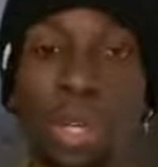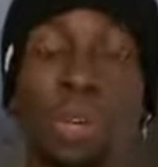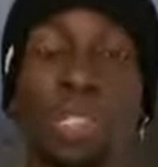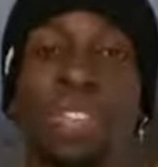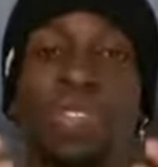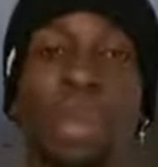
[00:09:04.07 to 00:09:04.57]
to
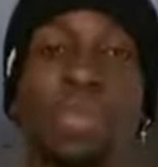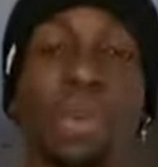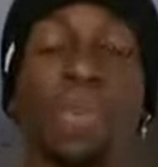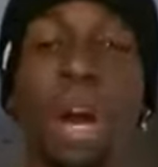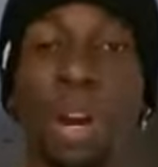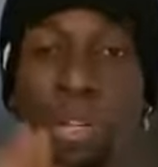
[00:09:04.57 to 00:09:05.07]
cultivate more
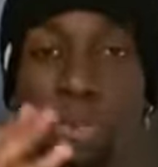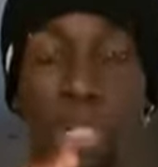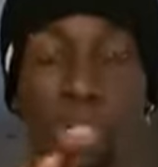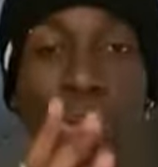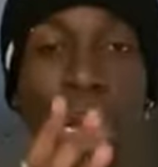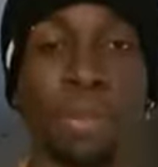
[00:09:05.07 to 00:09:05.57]
power, you want to
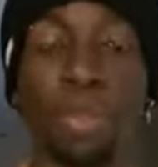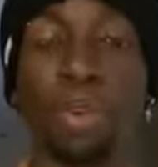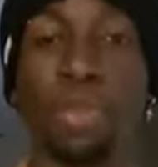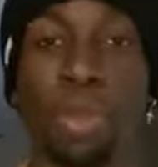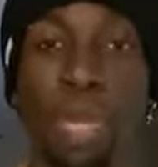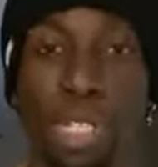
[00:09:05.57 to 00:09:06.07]
attract more
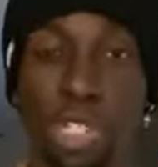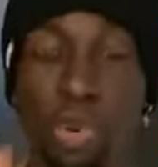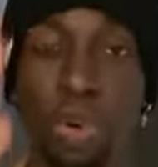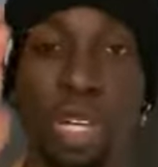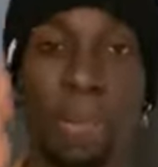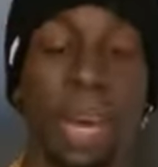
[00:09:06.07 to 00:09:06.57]
women,
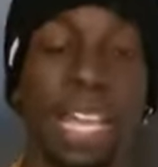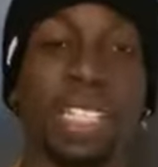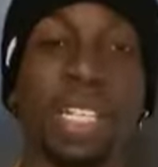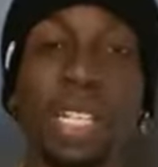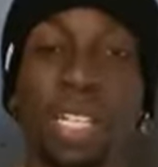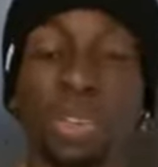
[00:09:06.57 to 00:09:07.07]
join the
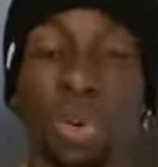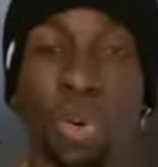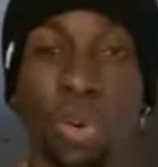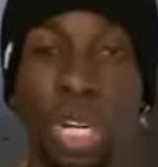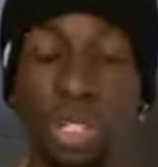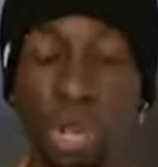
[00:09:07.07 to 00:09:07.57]
masculine
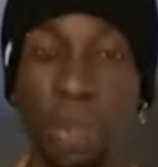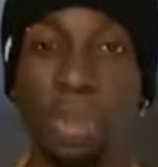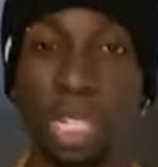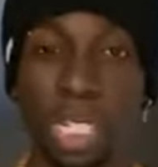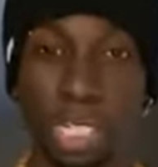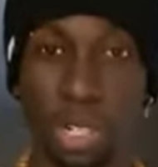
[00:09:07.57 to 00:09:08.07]
throne. I'll drop a
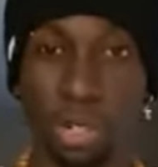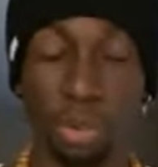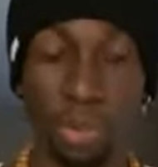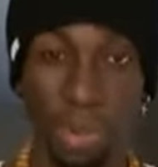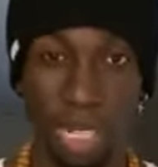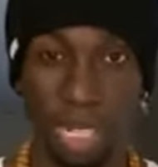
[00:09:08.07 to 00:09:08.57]
link to the
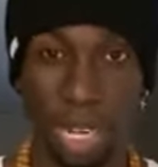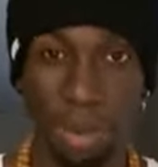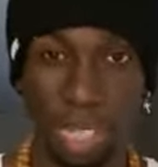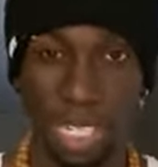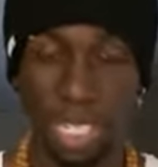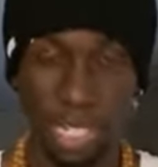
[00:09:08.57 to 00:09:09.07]
group in the
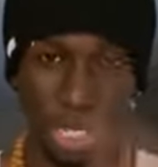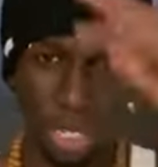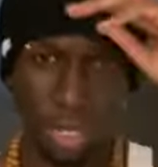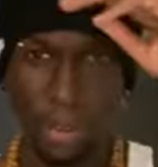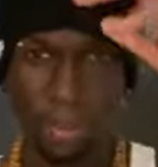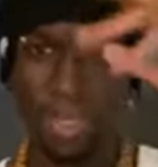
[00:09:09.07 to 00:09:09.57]
comment section,
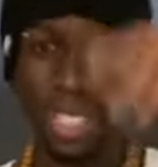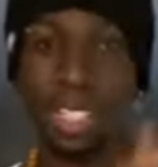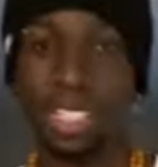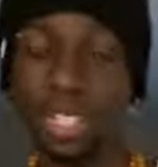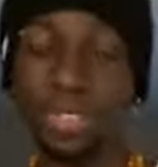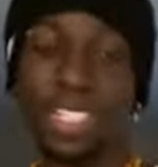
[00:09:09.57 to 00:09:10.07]
and I'll
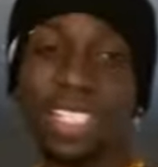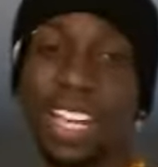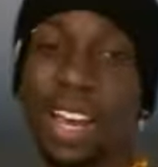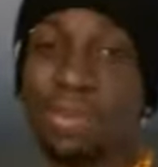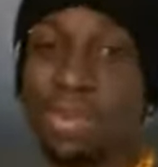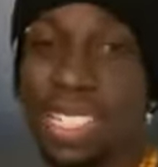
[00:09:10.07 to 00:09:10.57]
see you
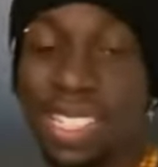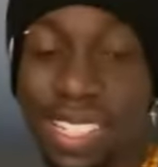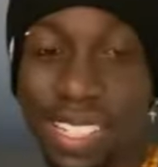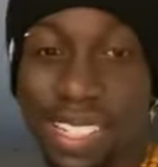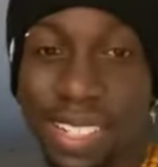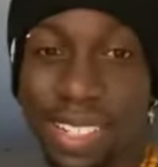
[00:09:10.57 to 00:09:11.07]
inside. Peace.